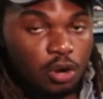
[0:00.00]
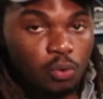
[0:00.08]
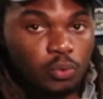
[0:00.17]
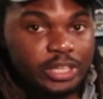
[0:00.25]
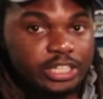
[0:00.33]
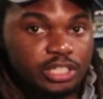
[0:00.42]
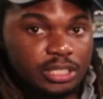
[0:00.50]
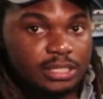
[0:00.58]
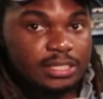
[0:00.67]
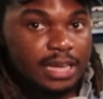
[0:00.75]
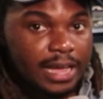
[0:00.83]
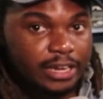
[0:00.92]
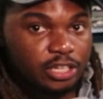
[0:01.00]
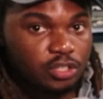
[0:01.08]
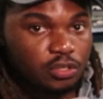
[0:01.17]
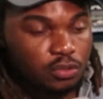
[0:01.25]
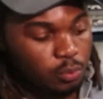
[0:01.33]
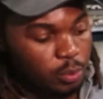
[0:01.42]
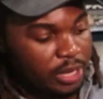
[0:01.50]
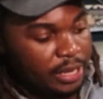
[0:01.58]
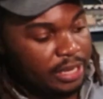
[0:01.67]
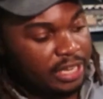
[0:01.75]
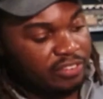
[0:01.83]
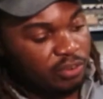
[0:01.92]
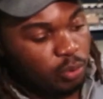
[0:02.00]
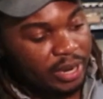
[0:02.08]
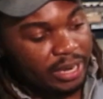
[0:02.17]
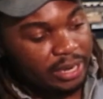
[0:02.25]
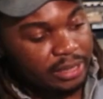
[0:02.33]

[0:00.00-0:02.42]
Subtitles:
We just decided to give away